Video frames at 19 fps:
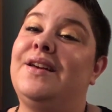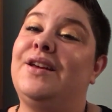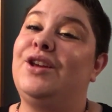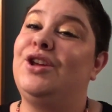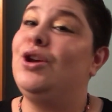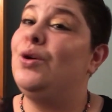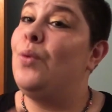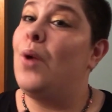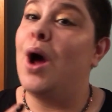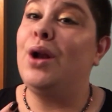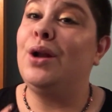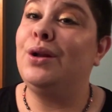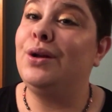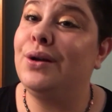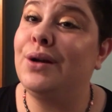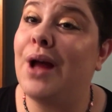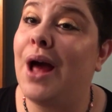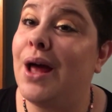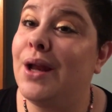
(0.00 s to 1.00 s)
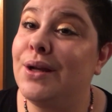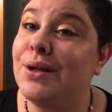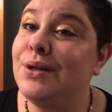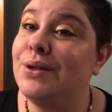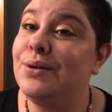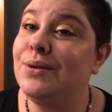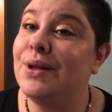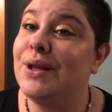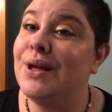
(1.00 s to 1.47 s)
You want to learn how to
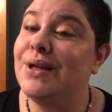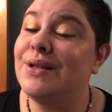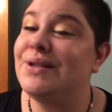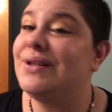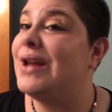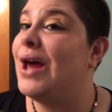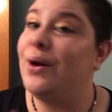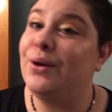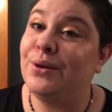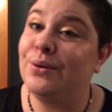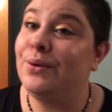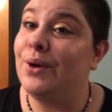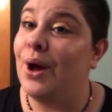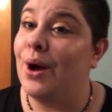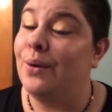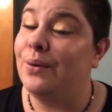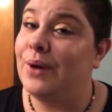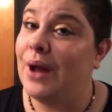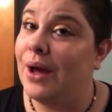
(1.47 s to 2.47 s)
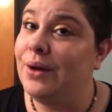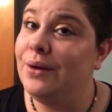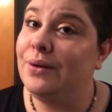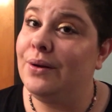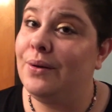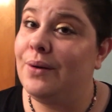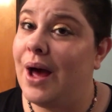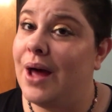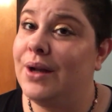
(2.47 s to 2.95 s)
do this? Now you know. Now you
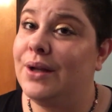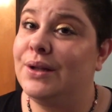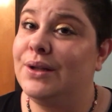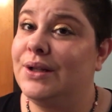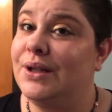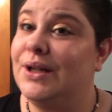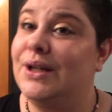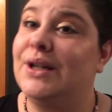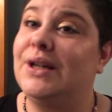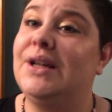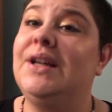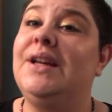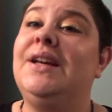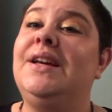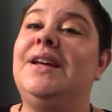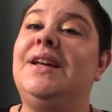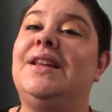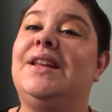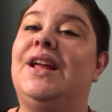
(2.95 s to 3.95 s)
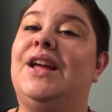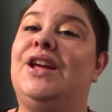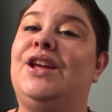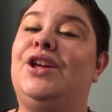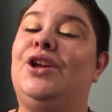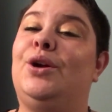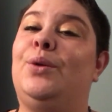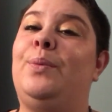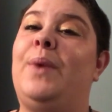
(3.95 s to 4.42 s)
know how to look
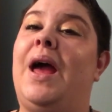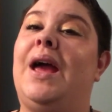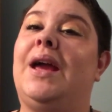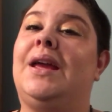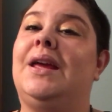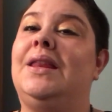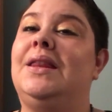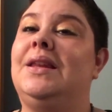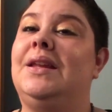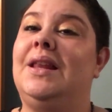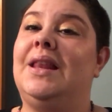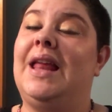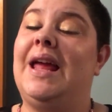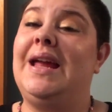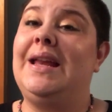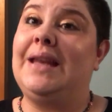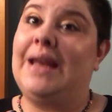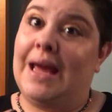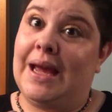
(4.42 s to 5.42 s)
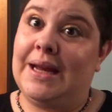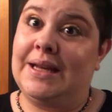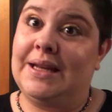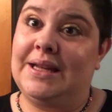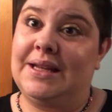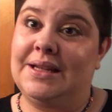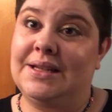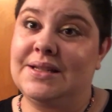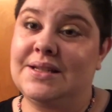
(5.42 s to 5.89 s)
like you're back in the late
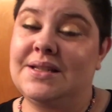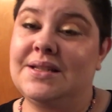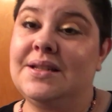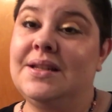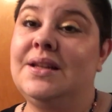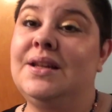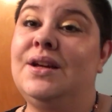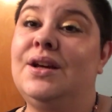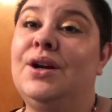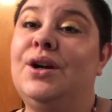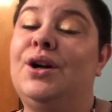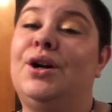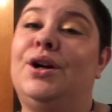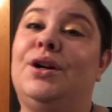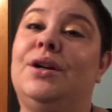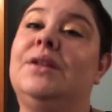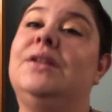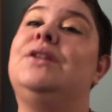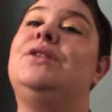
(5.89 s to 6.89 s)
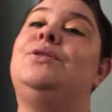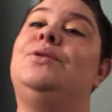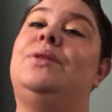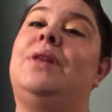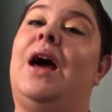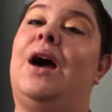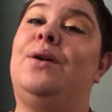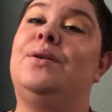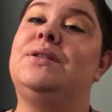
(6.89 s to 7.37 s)
90s, early
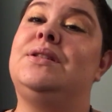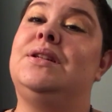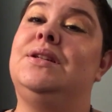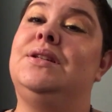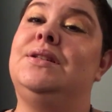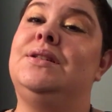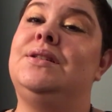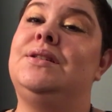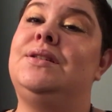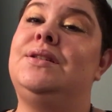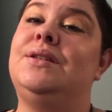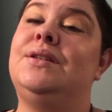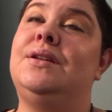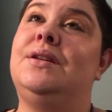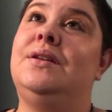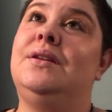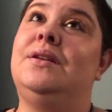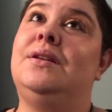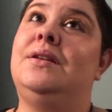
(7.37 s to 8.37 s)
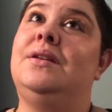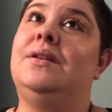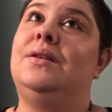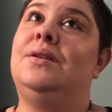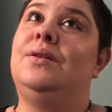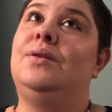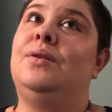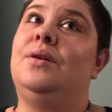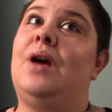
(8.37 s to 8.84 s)
2000s
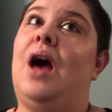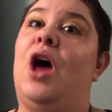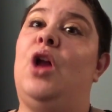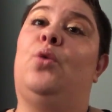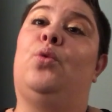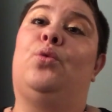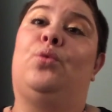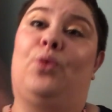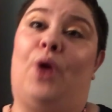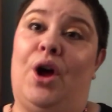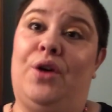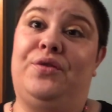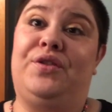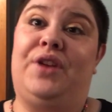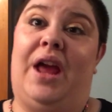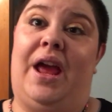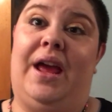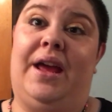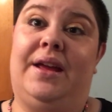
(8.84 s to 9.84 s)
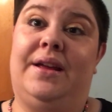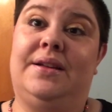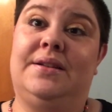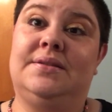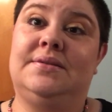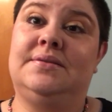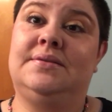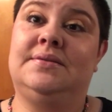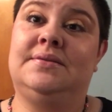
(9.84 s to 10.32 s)
on a rough day.
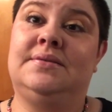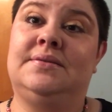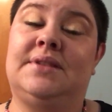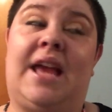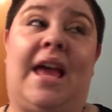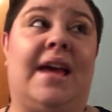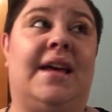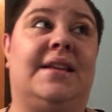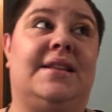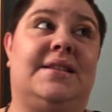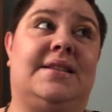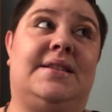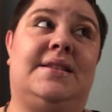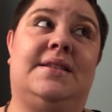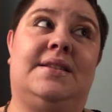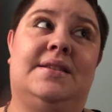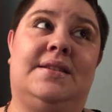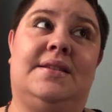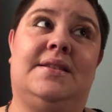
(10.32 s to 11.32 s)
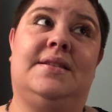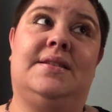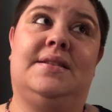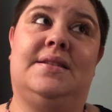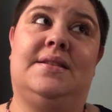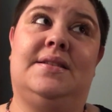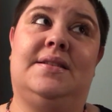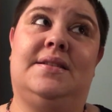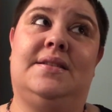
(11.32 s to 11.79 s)
Because
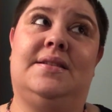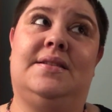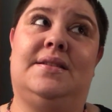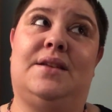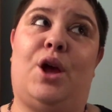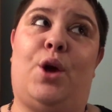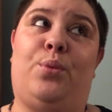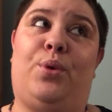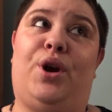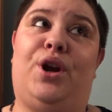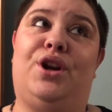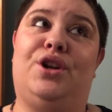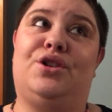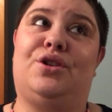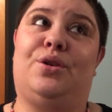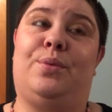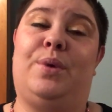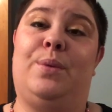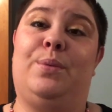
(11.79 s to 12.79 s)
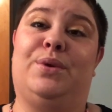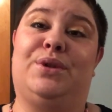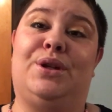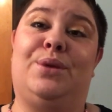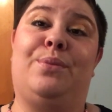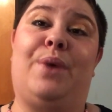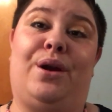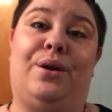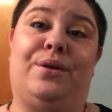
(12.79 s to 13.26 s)
I'm pretty sure people
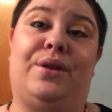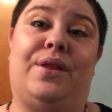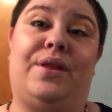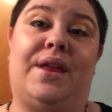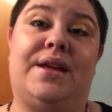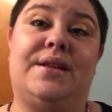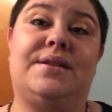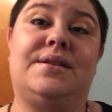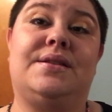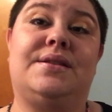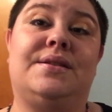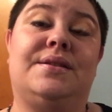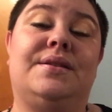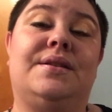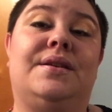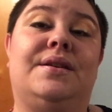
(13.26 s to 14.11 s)
did better than this.